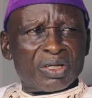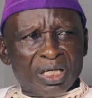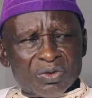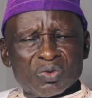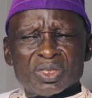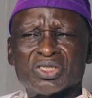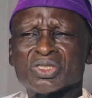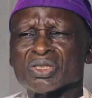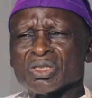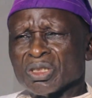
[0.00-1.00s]

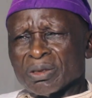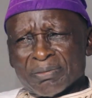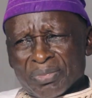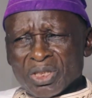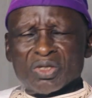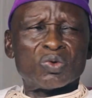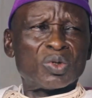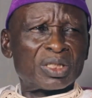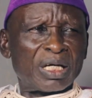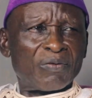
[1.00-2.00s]
language, be it
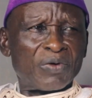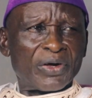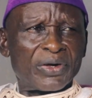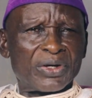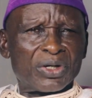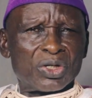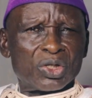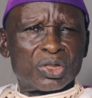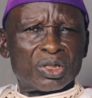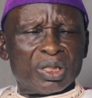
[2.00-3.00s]
whatever,
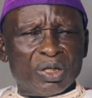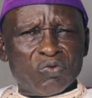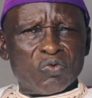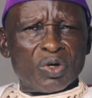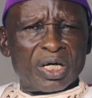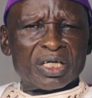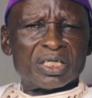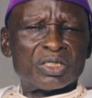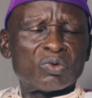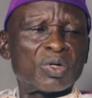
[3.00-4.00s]
if we
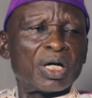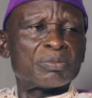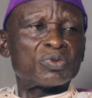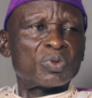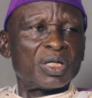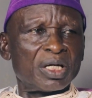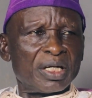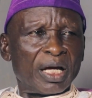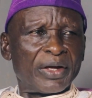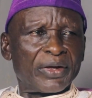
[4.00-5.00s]
agree to come
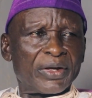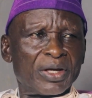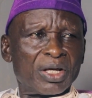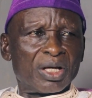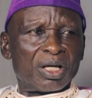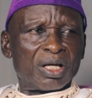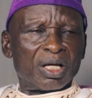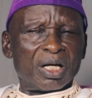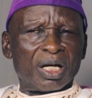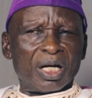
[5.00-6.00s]
together
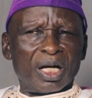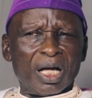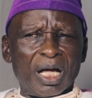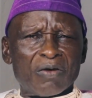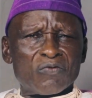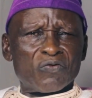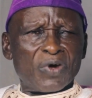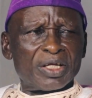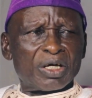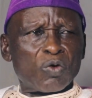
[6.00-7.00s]
and
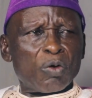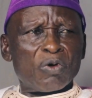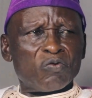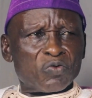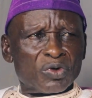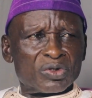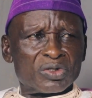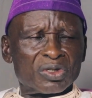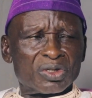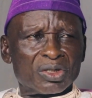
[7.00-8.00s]
fight a common
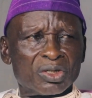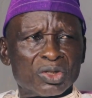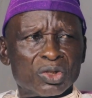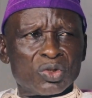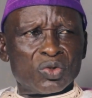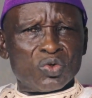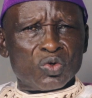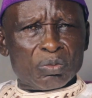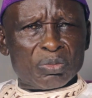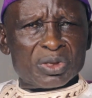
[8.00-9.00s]
front.
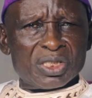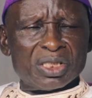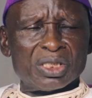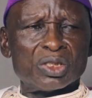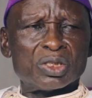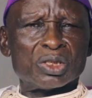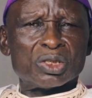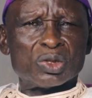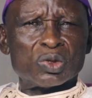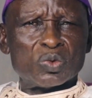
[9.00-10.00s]
Nobody
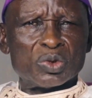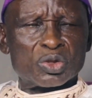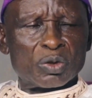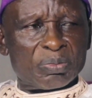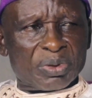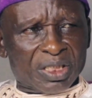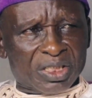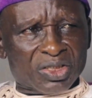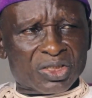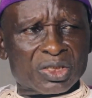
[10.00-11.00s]
will
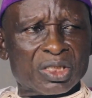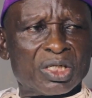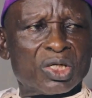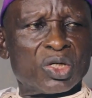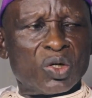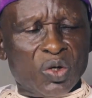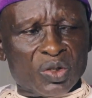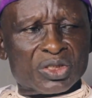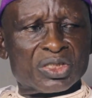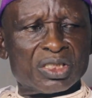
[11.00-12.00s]
suppress
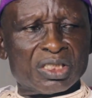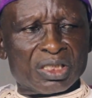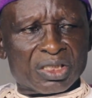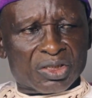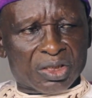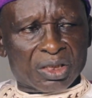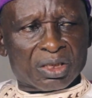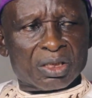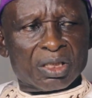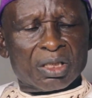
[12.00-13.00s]
us in the
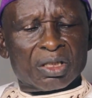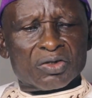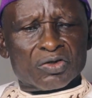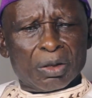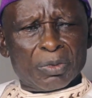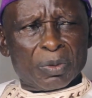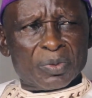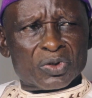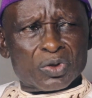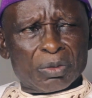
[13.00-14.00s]
state.
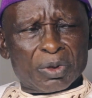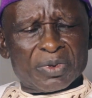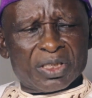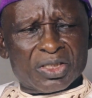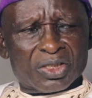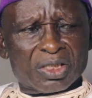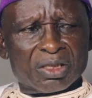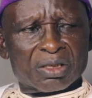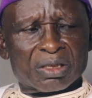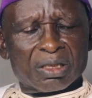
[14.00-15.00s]
Some of these
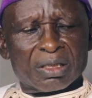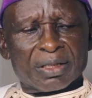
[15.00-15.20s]
things,